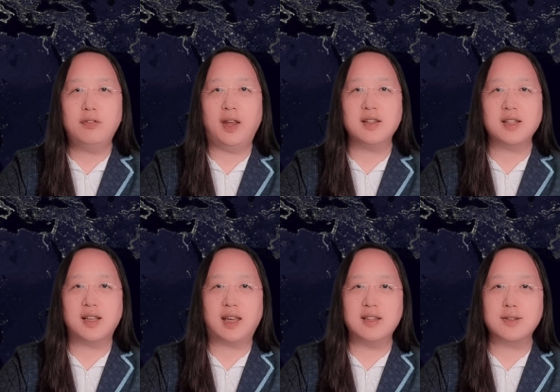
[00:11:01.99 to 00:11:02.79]
face
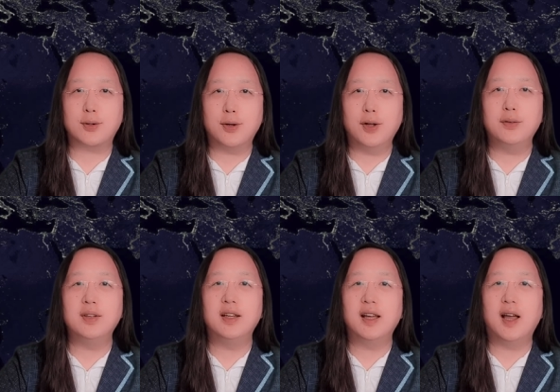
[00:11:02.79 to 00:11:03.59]
against your own
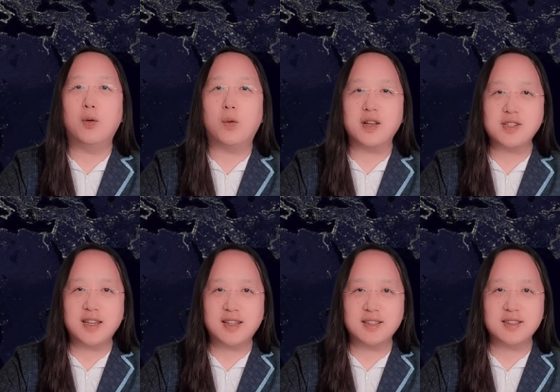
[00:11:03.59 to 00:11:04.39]
unwashed
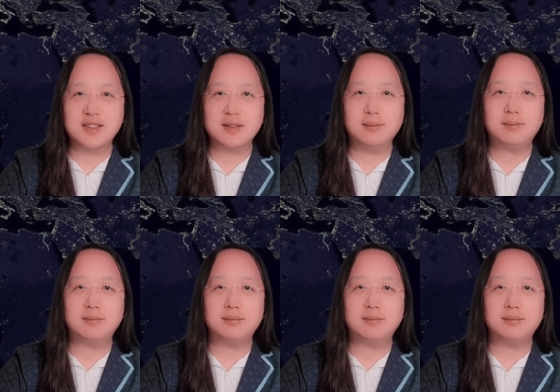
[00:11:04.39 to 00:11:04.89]
hands.